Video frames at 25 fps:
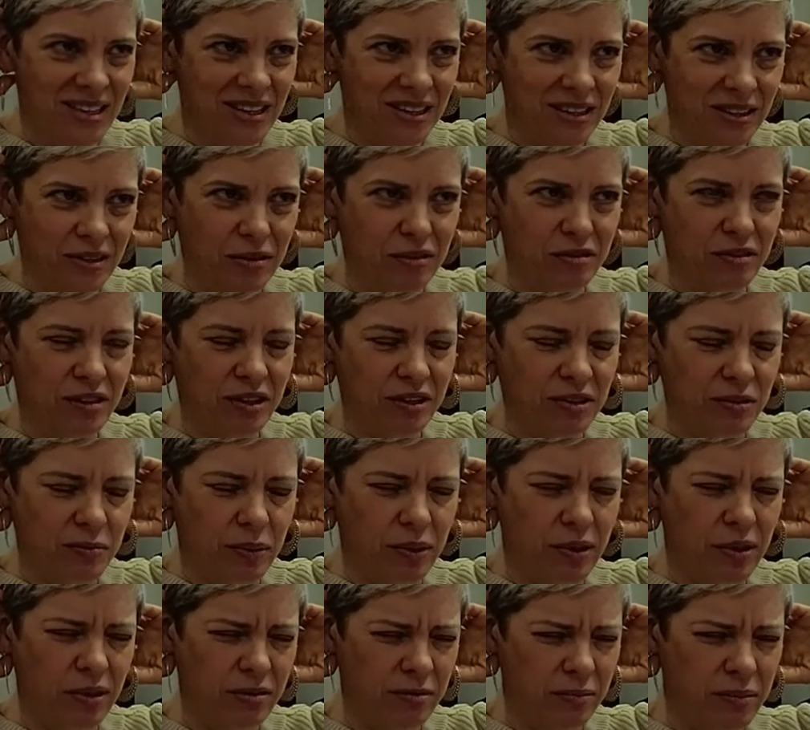I don't know if it's
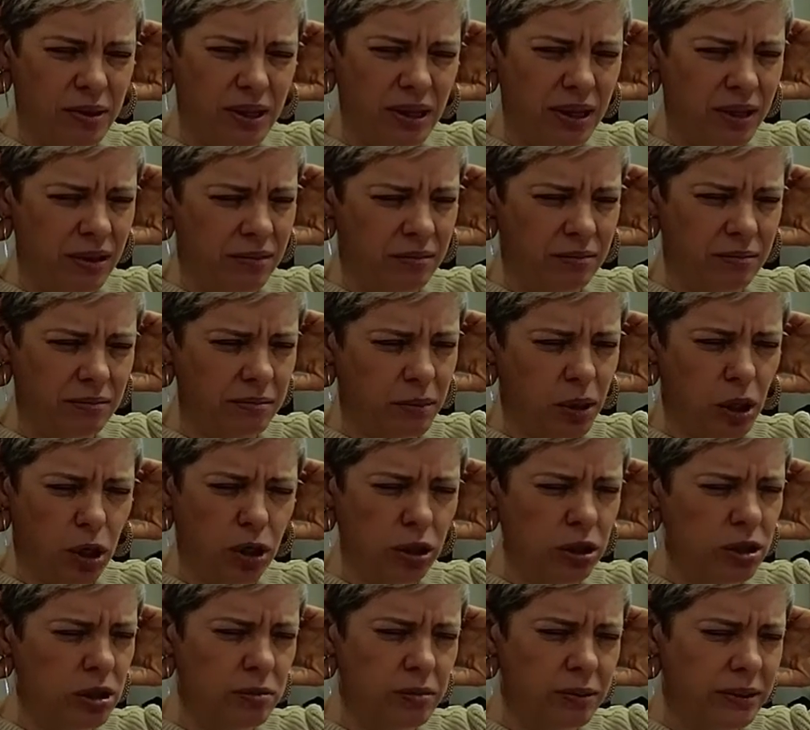part of being
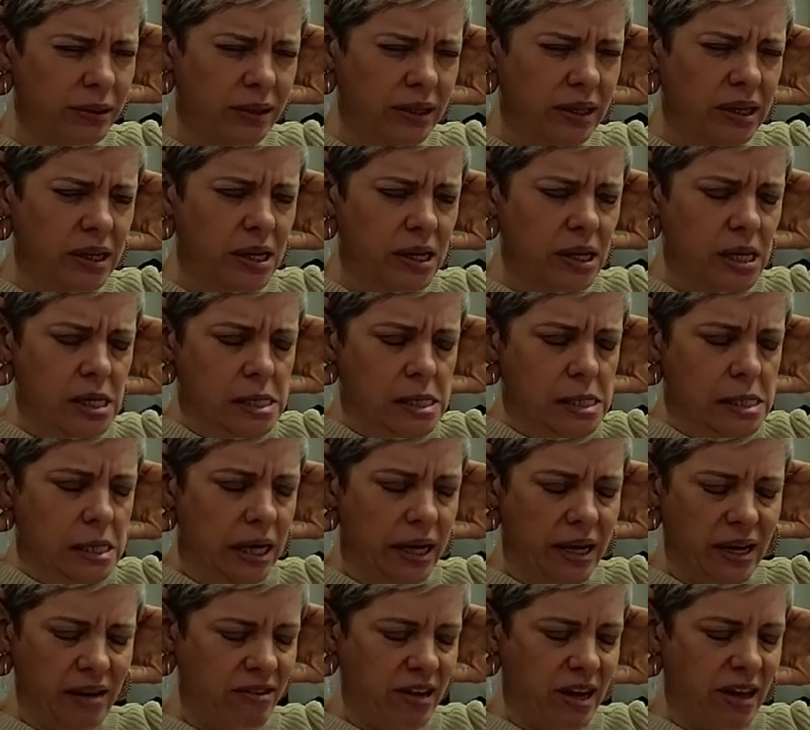bald, but I
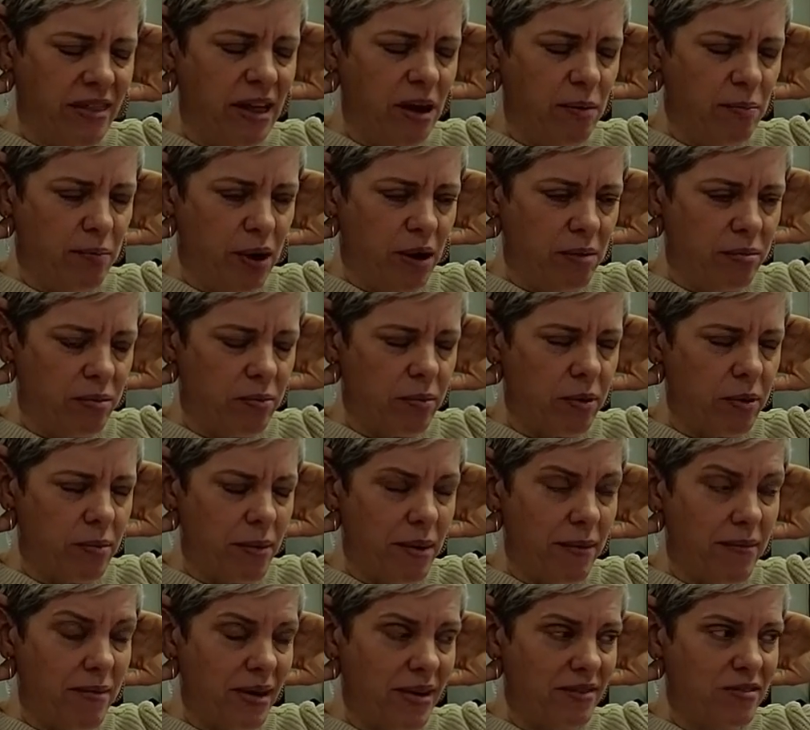haven't had that problem. Or
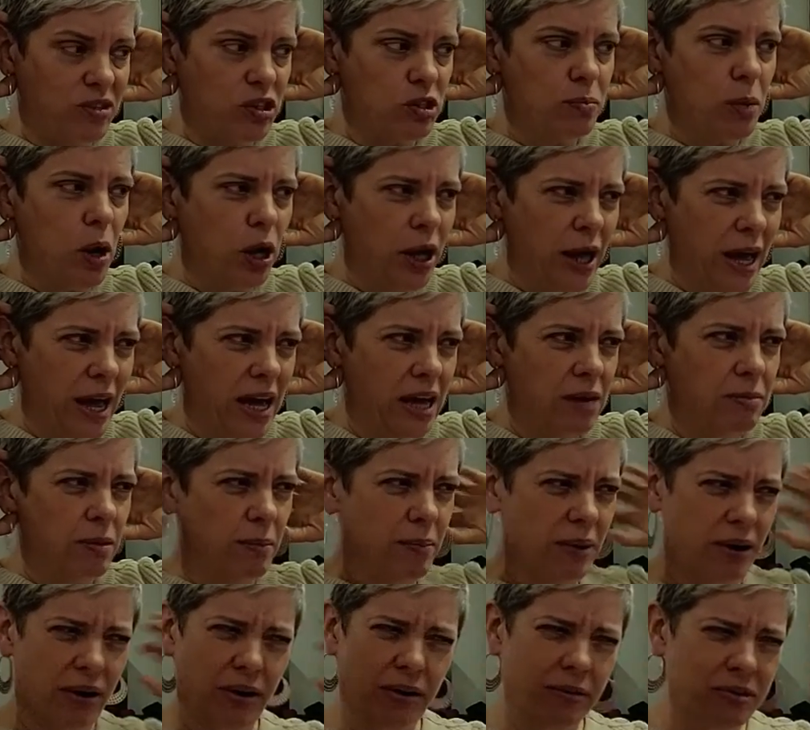maybe I have a small head, but
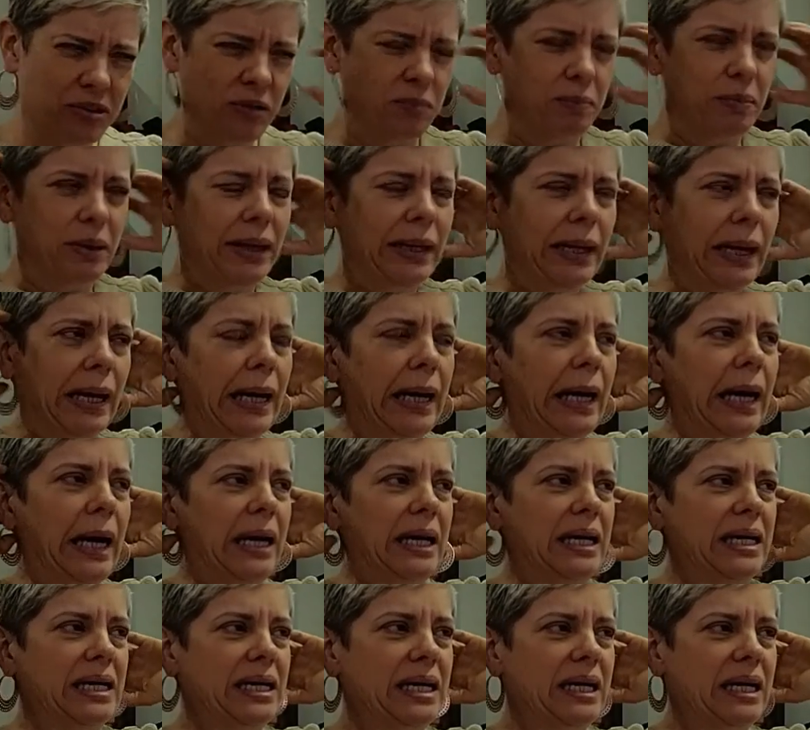Barry was a big guy,
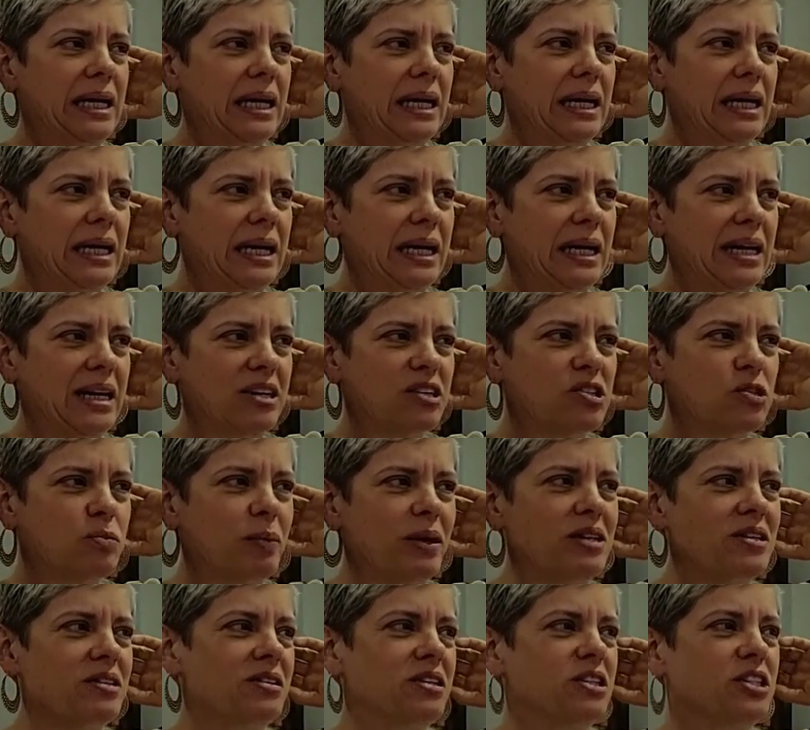and he
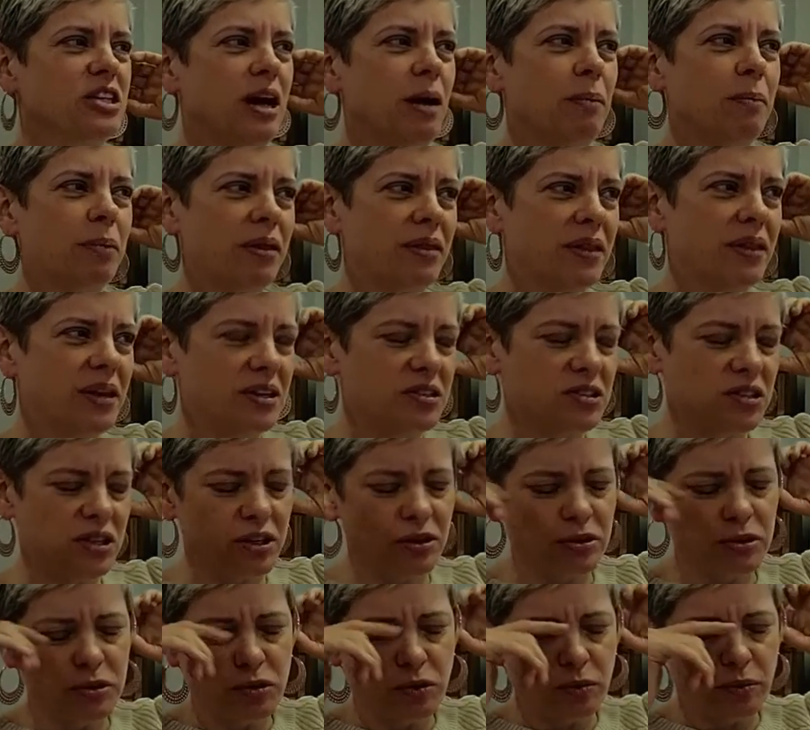explained to the chaplain that his
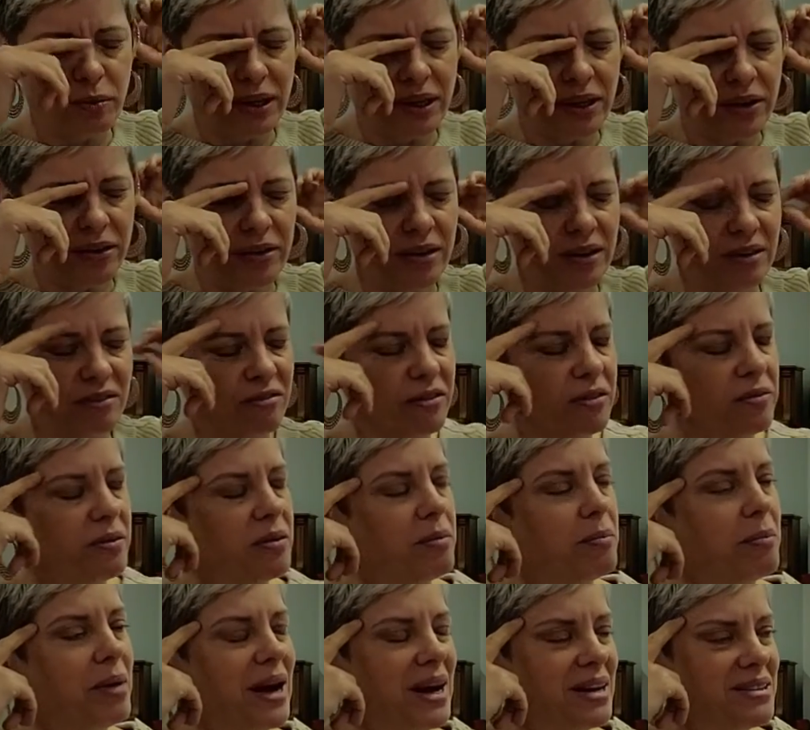ears were really hurting from the
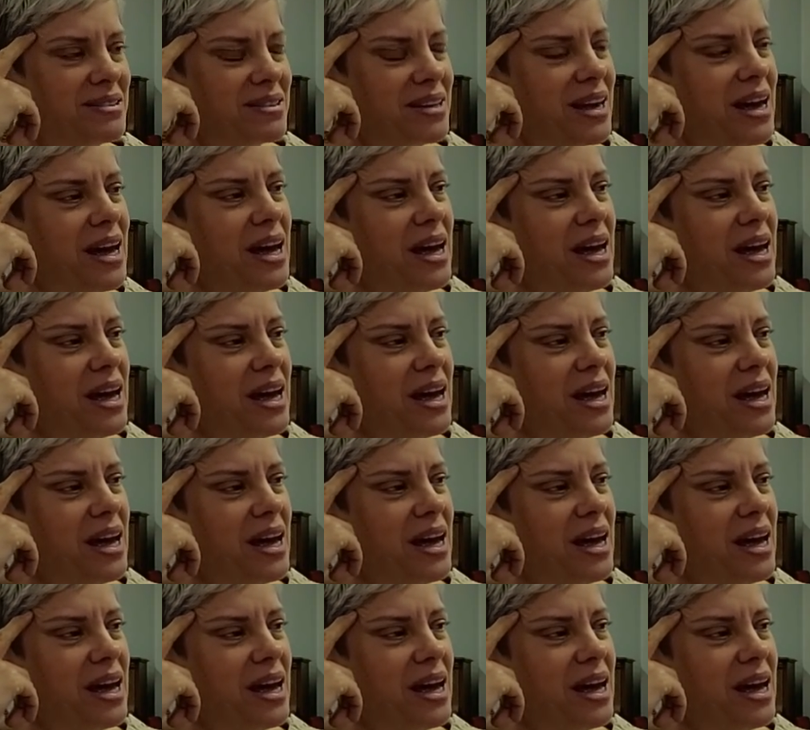mask.